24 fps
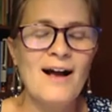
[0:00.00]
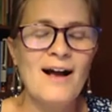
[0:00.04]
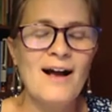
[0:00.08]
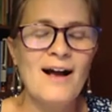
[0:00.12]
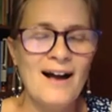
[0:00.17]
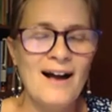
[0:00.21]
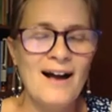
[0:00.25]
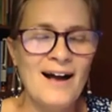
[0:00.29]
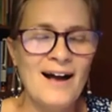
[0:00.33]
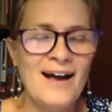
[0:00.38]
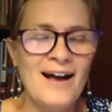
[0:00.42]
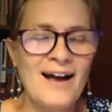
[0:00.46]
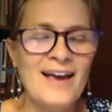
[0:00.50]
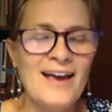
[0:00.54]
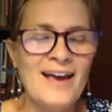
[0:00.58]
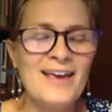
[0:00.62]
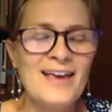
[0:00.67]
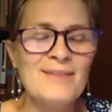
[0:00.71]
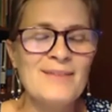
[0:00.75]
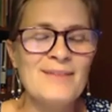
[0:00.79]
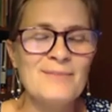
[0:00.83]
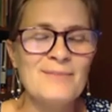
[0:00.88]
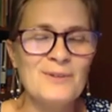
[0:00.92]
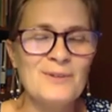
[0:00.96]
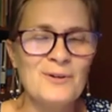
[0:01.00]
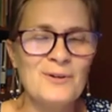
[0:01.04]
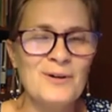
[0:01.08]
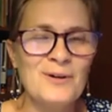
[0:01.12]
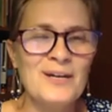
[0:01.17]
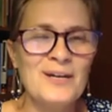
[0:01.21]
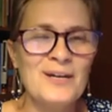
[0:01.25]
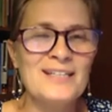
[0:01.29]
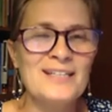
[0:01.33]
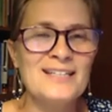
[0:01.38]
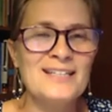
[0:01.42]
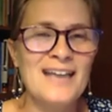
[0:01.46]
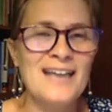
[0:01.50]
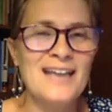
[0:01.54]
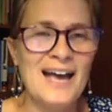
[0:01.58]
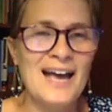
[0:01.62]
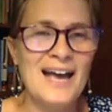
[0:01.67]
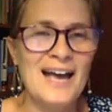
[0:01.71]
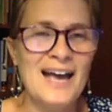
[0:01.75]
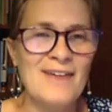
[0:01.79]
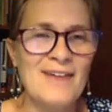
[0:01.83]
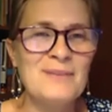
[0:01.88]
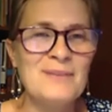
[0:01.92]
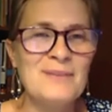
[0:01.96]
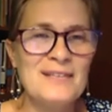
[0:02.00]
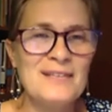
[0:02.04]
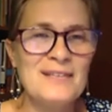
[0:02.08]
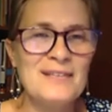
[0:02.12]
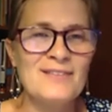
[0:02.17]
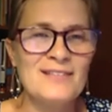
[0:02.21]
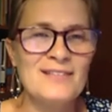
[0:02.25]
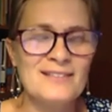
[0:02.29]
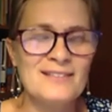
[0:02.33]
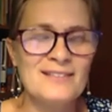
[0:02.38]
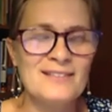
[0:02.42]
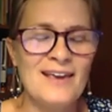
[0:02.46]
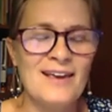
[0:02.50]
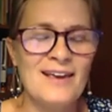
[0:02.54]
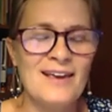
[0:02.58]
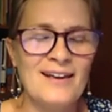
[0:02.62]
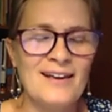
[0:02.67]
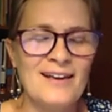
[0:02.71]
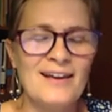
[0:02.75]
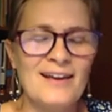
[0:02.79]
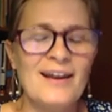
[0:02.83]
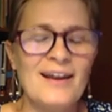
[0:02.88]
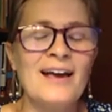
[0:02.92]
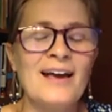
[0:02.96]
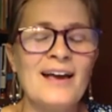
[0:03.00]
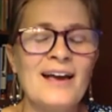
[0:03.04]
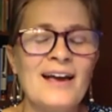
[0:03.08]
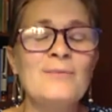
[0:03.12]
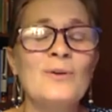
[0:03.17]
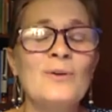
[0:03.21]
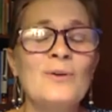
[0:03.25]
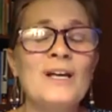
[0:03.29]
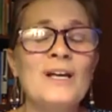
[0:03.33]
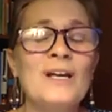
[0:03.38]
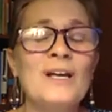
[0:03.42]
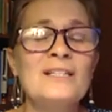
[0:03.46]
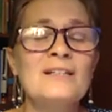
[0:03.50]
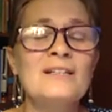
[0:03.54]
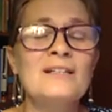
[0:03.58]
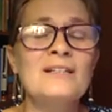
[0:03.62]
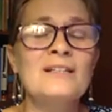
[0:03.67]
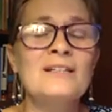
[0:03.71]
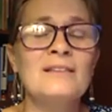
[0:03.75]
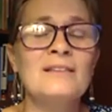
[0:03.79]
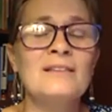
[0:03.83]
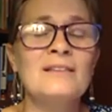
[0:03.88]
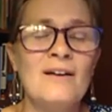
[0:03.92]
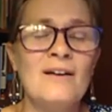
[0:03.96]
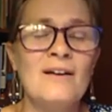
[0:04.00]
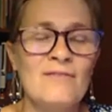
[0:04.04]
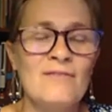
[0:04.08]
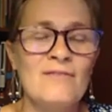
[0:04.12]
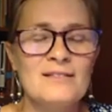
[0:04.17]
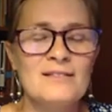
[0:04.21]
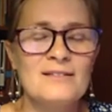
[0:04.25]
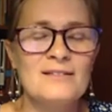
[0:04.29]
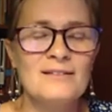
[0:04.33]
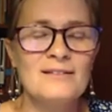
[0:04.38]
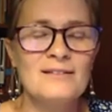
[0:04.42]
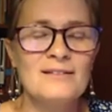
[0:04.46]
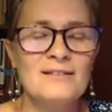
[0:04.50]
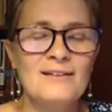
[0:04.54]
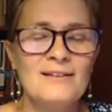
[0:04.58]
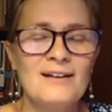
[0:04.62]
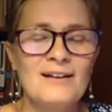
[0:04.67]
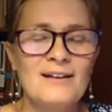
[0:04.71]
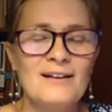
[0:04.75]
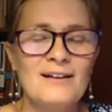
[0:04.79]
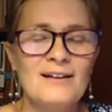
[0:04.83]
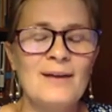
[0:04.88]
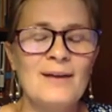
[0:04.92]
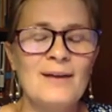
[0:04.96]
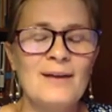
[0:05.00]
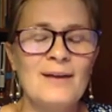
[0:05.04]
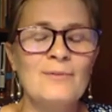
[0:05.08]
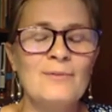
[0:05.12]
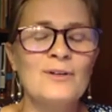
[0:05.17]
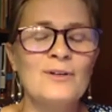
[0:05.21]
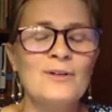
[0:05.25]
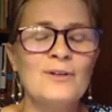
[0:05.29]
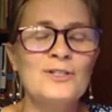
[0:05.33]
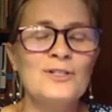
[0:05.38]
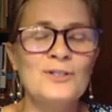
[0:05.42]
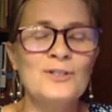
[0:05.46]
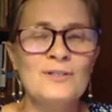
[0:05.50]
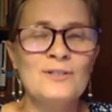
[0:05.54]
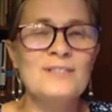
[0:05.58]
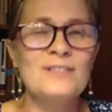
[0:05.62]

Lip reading: I am going to have a piece of this cake and I am going to love it. I'm going to do this